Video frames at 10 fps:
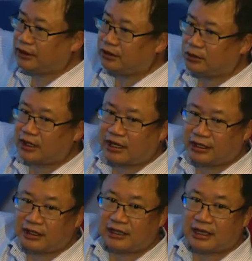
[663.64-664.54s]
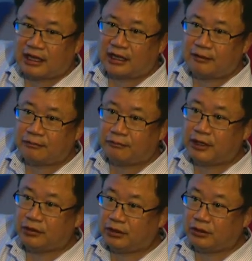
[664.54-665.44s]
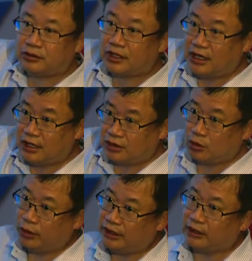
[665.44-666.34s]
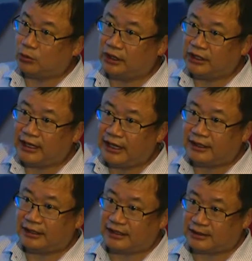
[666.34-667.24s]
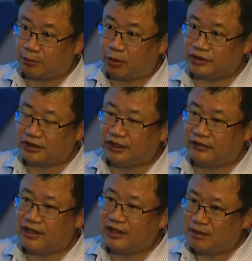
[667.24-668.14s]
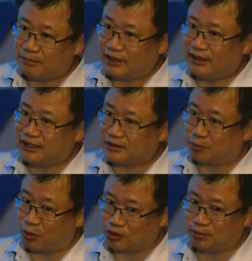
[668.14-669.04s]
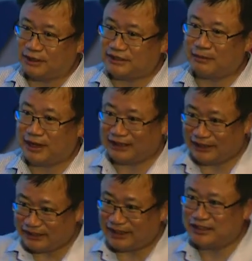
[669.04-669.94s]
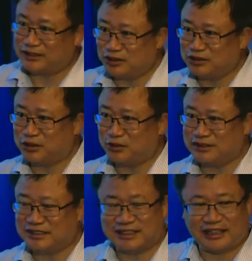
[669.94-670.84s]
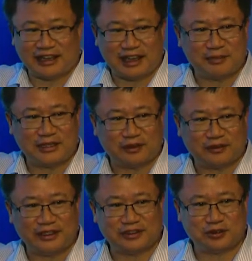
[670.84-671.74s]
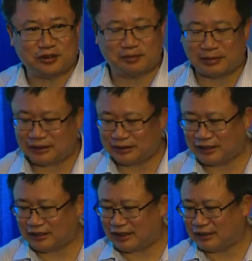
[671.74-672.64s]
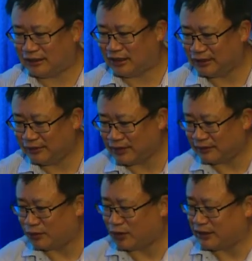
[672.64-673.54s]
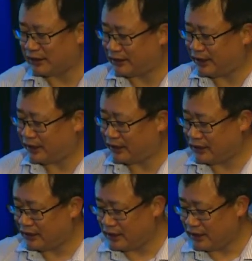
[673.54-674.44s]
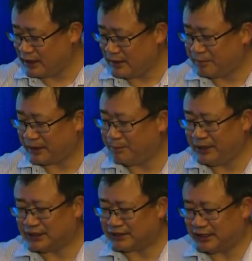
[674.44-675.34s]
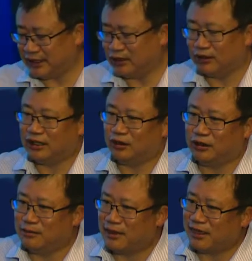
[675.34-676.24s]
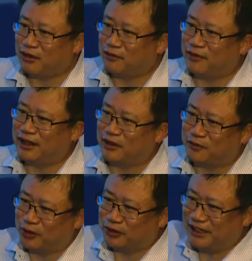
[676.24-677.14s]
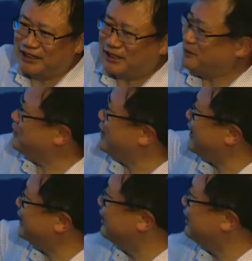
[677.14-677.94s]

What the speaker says: to higher value use. So we lead the world in that. That's a positive, but there's possibly some unintended consequences that can happen out of these too, but I'll leave that for another day. But the biggest thing, or the mother or father of all things that we have done,